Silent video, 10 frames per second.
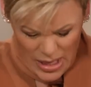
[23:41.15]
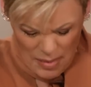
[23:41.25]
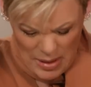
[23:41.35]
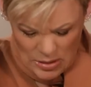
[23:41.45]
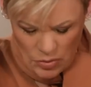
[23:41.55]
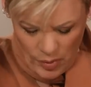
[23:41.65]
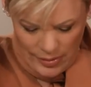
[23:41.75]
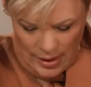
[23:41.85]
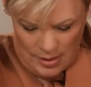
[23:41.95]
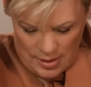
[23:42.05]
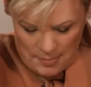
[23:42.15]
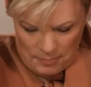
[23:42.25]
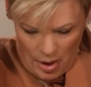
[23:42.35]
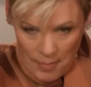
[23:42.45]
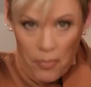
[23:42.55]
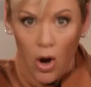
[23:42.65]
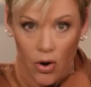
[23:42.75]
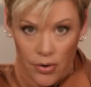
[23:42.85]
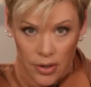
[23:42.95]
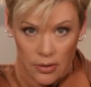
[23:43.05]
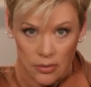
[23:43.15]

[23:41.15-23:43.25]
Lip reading: I mean, to where they bombard.